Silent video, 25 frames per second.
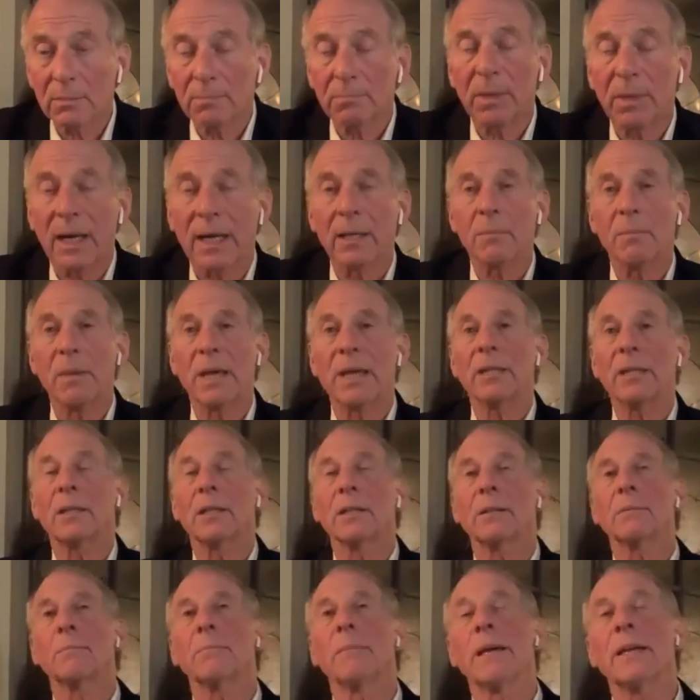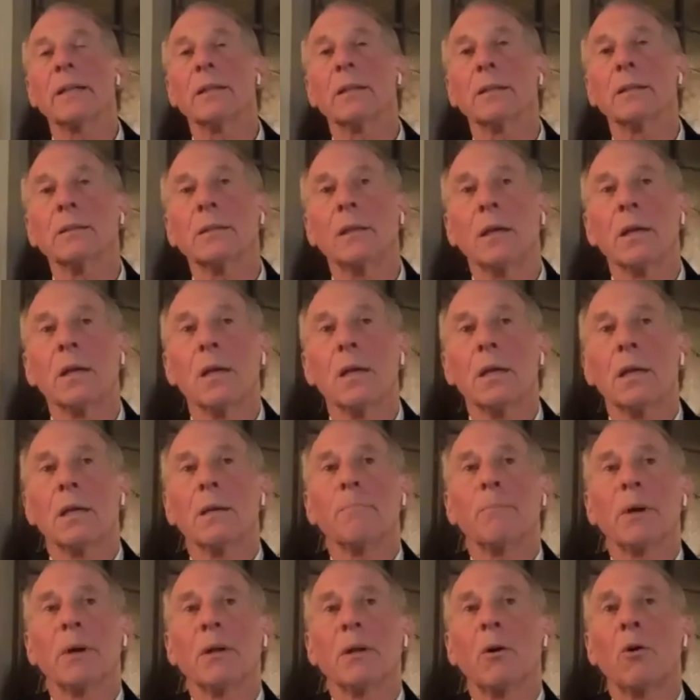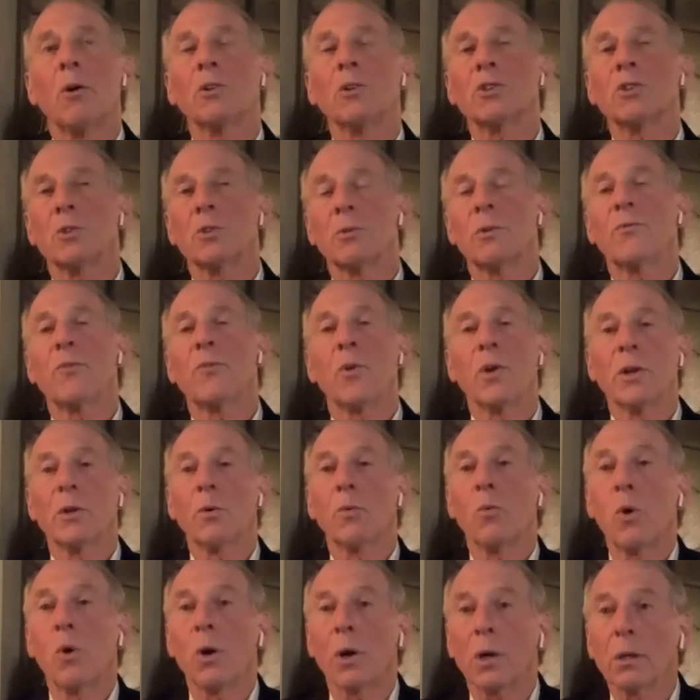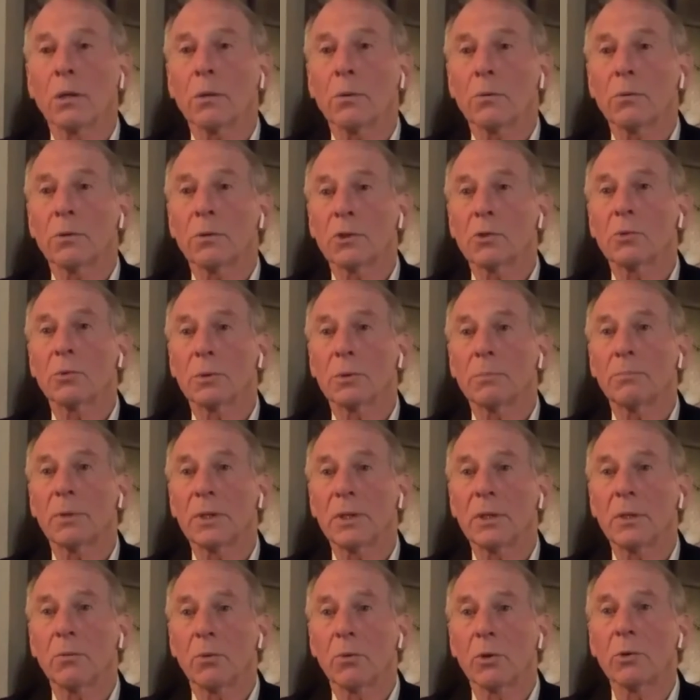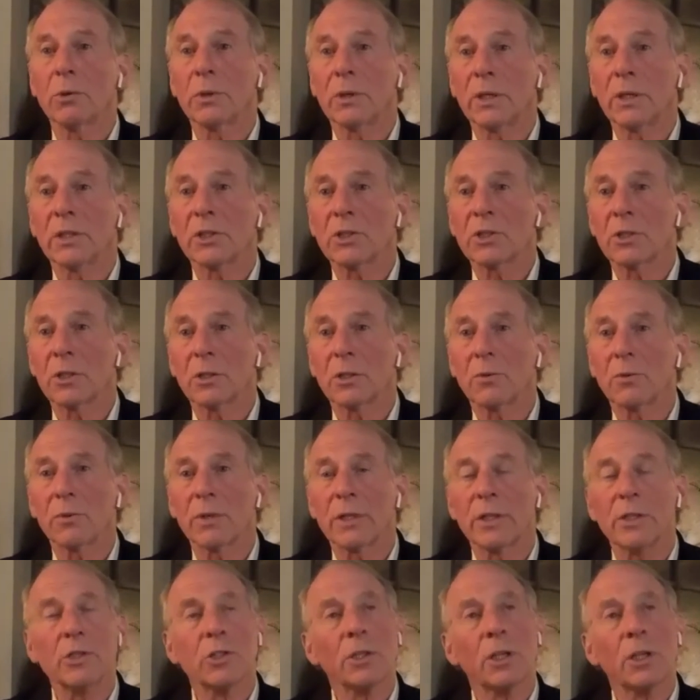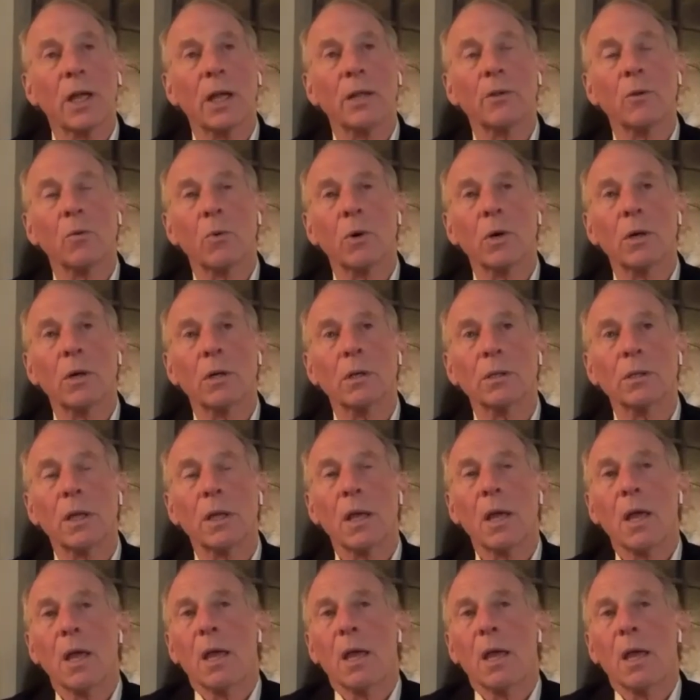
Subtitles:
by the mainland, but also avoid a war, which would be ruinous to the region and the world?